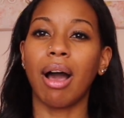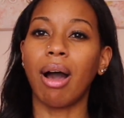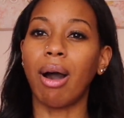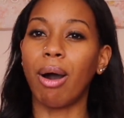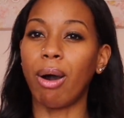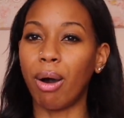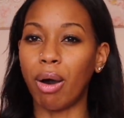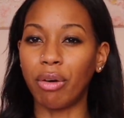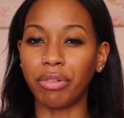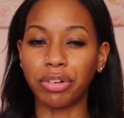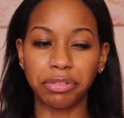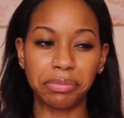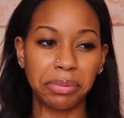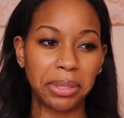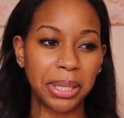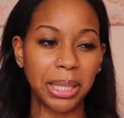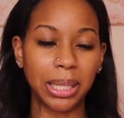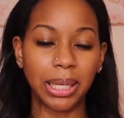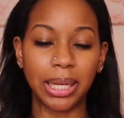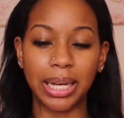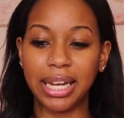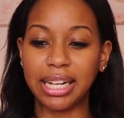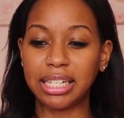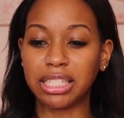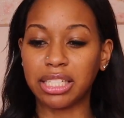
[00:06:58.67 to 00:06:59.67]
All will be
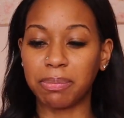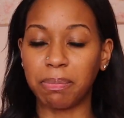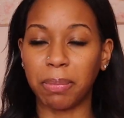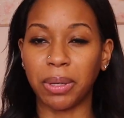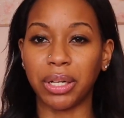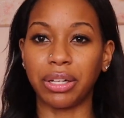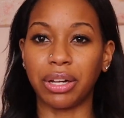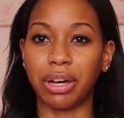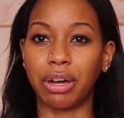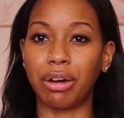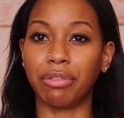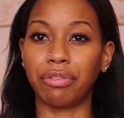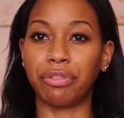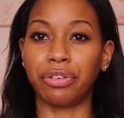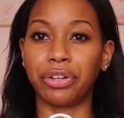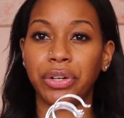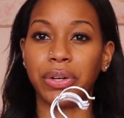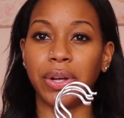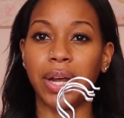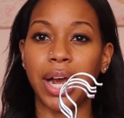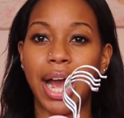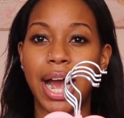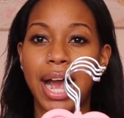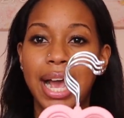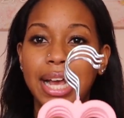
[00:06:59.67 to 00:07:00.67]
linked below for
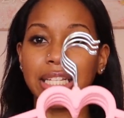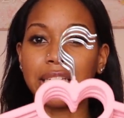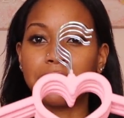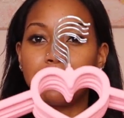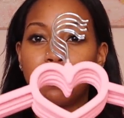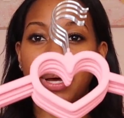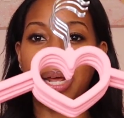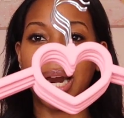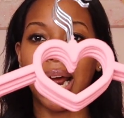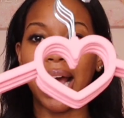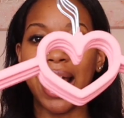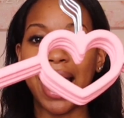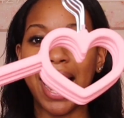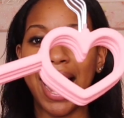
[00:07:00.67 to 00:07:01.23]
you guys, but I